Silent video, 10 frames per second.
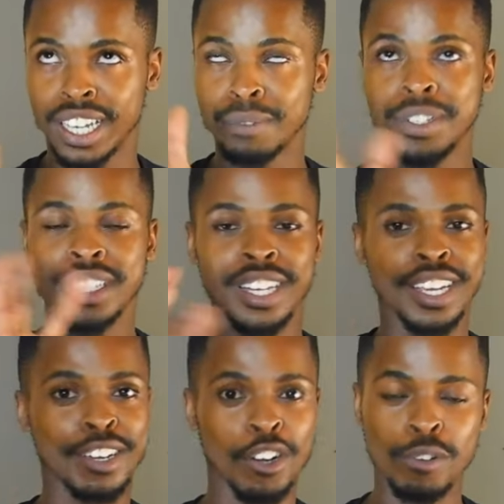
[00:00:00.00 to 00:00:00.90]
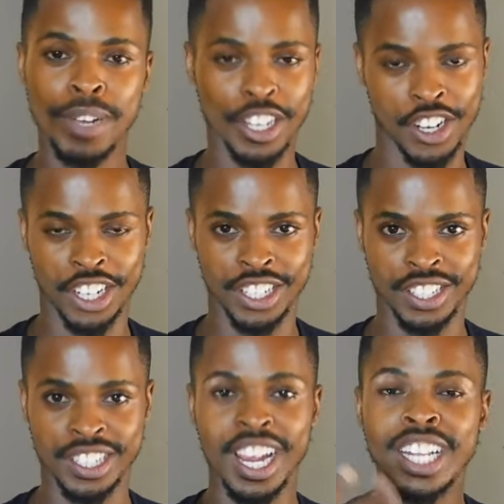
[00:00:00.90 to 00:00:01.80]
I'm just like, oh my
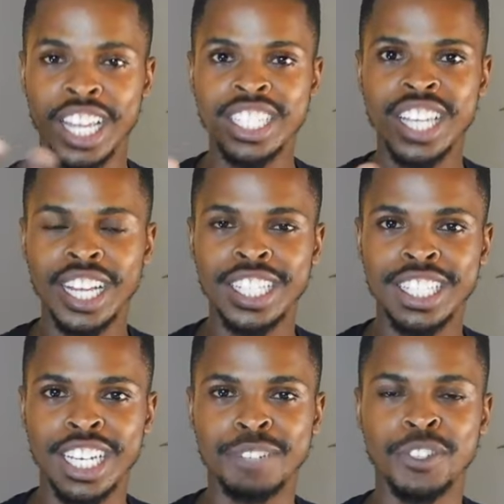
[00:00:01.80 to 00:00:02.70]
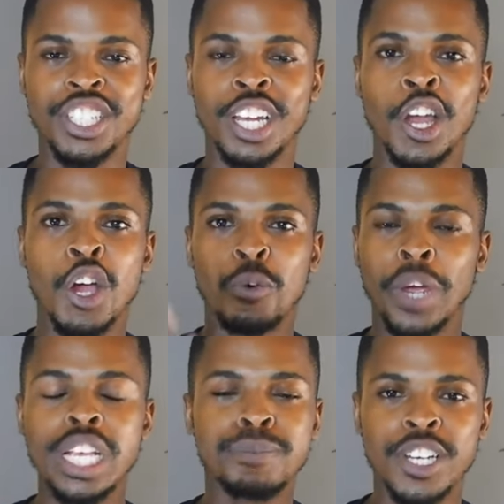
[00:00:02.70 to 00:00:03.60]
gosh. And that's the other thing. I'm just like,
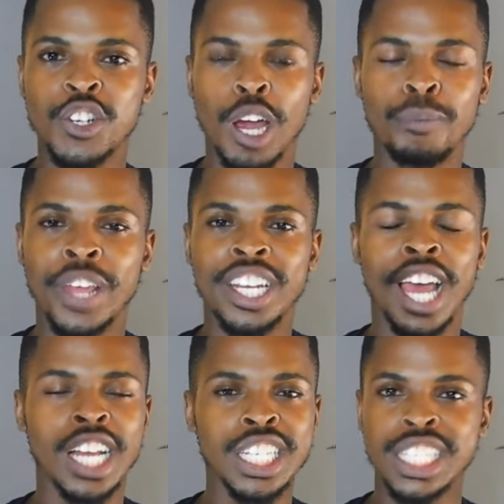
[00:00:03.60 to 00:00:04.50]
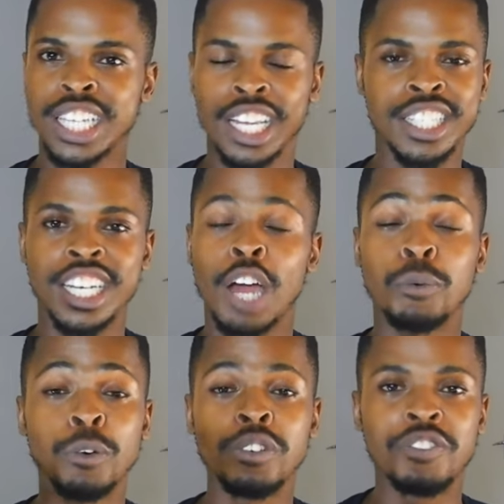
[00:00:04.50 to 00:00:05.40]
where is my tribe that understands that I
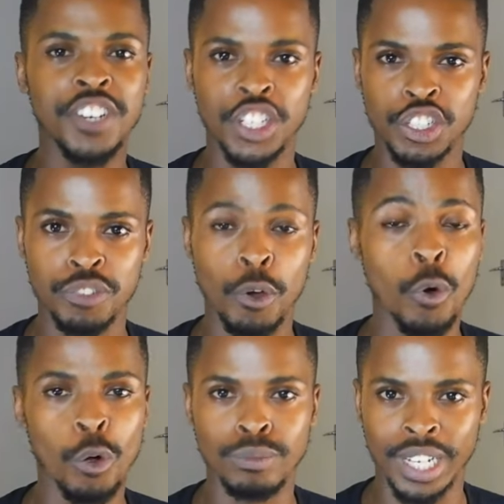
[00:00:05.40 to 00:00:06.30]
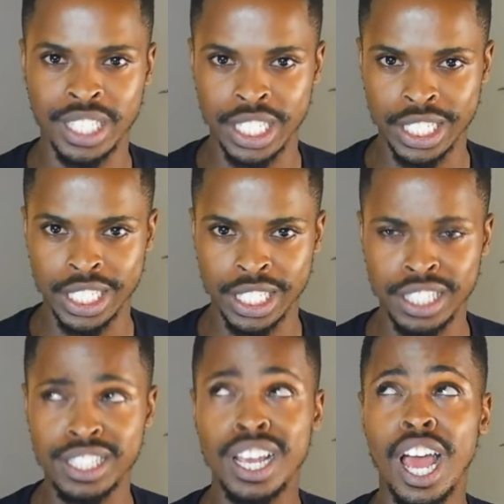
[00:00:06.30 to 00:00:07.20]
won't finish all my
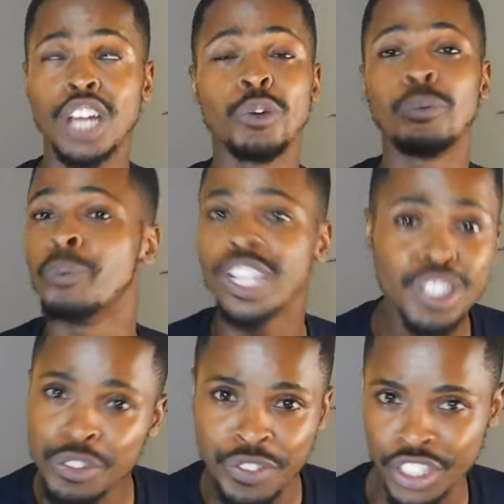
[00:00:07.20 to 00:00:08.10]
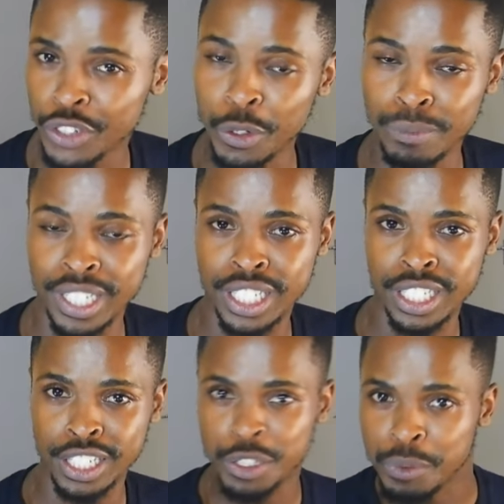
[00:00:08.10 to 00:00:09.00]
sentences? I don't want to finish all my
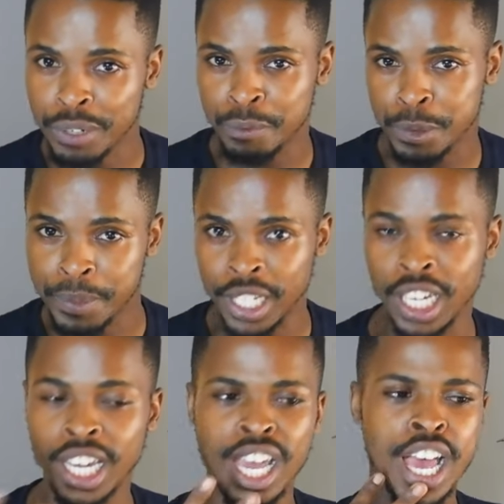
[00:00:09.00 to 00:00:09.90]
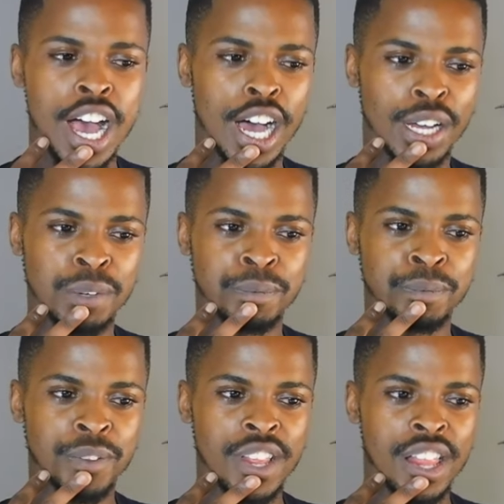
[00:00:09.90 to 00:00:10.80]
sentences when I'm speaking. And